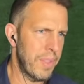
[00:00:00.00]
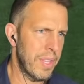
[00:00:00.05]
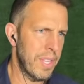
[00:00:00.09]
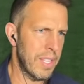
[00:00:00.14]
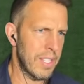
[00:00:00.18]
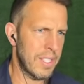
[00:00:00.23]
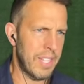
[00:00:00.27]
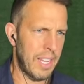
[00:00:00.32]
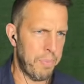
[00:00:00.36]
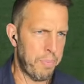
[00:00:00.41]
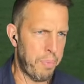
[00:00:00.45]

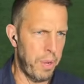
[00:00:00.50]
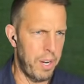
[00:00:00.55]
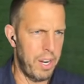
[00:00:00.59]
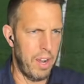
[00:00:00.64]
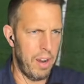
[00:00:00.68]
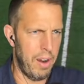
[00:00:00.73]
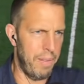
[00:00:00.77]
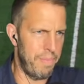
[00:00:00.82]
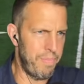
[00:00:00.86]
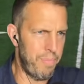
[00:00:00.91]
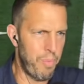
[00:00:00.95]
It's like putting
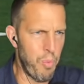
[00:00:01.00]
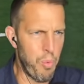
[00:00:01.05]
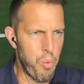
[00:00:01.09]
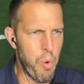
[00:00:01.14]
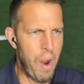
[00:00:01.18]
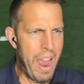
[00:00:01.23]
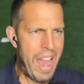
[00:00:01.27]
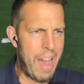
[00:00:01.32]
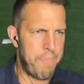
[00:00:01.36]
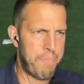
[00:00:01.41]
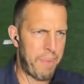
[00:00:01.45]
a
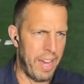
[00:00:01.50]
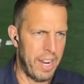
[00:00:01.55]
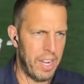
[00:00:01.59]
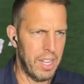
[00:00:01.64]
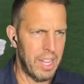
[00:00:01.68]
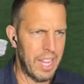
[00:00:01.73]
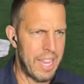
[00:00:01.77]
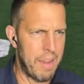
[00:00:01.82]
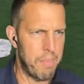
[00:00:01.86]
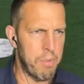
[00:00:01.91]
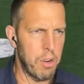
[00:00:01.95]
wrap on a
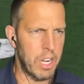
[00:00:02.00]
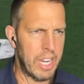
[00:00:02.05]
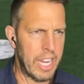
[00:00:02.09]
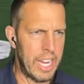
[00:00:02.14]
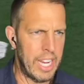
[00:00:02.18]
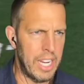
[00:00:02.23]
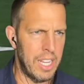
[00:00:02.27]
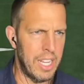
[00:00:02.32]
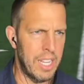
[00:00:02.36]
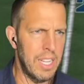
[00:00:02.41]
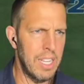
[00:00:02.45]

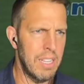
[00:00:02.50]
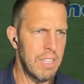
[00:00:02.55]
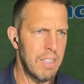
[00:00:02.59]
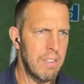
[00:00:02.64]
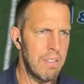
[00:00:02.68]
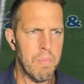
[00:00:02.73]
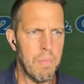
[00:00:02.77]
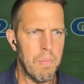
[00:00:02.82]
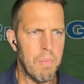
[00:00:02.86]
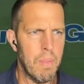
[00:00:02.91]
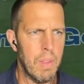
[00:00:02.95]
Lamborghini.
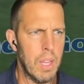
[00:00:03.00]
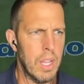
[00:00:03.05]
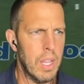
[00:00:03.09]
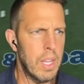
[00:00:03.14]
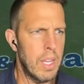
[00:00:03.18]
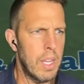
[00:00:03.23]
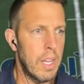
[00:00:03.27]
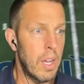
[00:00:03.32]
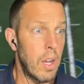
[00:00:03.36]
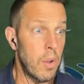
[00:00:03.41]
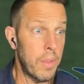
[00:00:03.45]

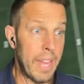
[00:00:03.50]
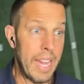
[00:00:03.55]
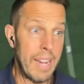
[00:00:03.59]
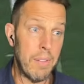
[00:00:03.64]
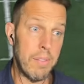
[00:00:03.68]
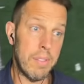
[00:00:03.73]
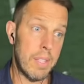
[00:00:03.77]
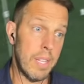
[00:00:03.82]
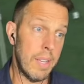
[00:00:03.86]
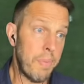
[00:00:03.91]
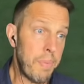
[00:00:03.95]
That
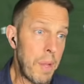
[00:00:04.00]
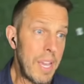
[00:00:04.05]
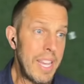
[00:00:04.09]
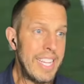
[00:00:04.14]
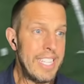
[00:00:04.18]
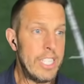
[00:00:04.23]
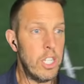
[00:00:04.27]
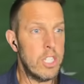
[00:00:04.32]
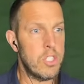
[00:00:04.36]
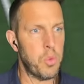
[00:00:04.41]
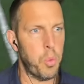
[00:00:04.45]
he
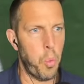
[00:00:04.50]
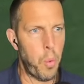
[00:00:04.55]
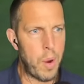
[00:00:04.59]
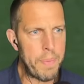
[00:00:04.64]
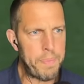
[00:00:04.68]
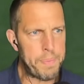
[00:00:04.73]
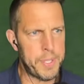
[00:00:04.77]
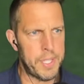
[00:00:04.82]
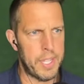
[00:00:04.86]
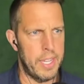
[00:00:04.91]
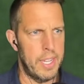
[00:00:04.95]
just
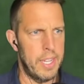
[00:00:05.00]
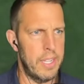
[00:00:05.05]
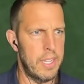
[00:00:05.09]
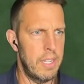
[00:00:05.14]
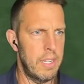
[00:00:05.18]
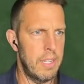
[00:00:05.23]
whips it.